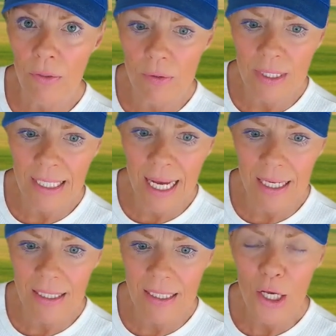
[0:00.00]
through
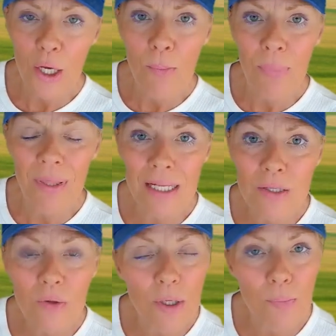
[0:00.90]
sand, but
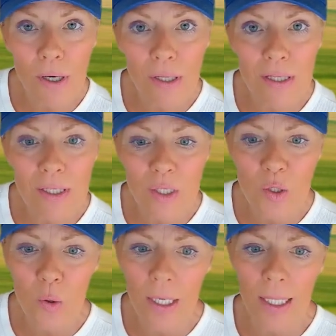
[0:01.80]
that's only part of the
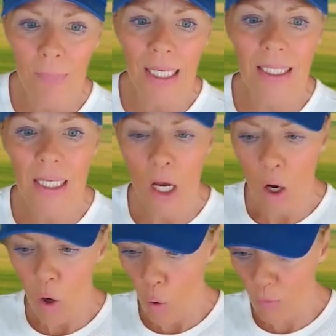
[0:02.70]
story because
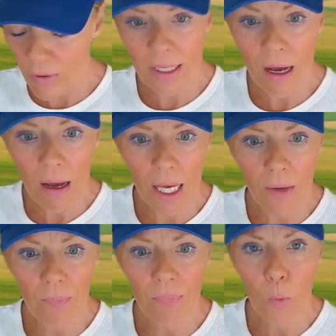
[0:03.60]
over
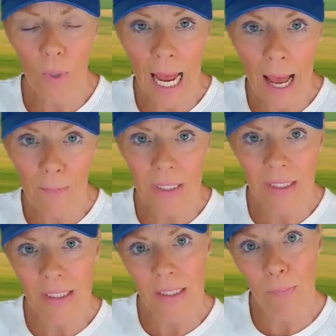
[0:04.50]
time, what happens
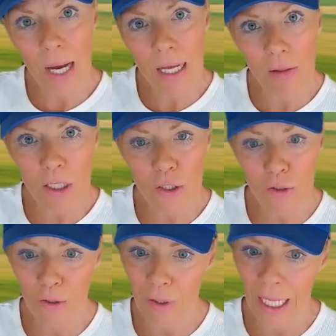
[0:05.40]
is a
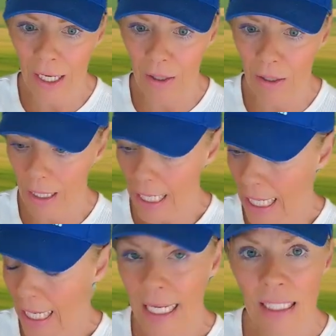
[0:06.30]
biological layer,
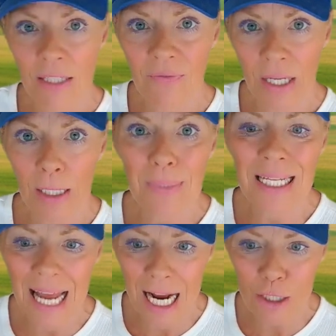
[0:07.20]
it develops
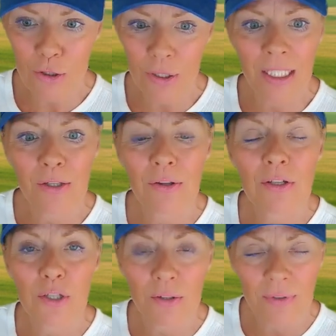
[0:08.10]
naturally near the
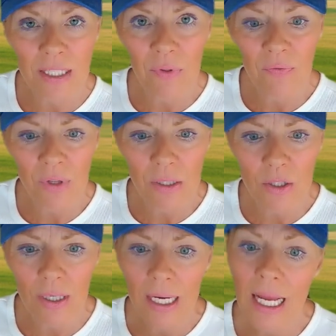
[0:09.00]
surface of the
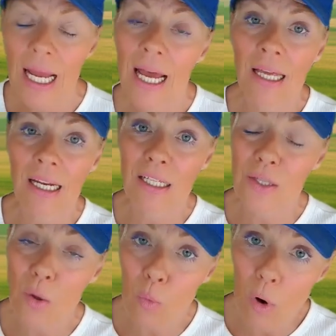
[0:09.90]
filter. And then as
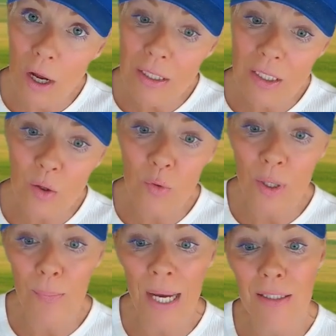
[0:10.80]
the water slowly
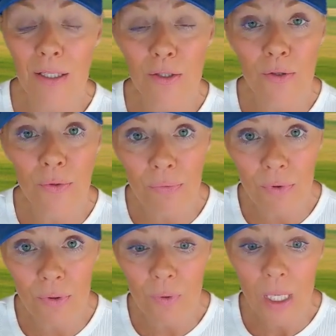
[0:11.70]
passes
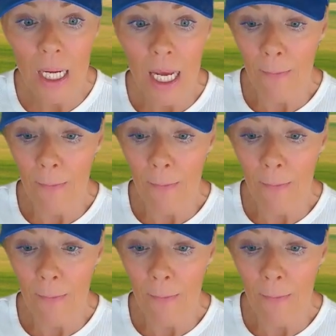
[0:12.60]
through,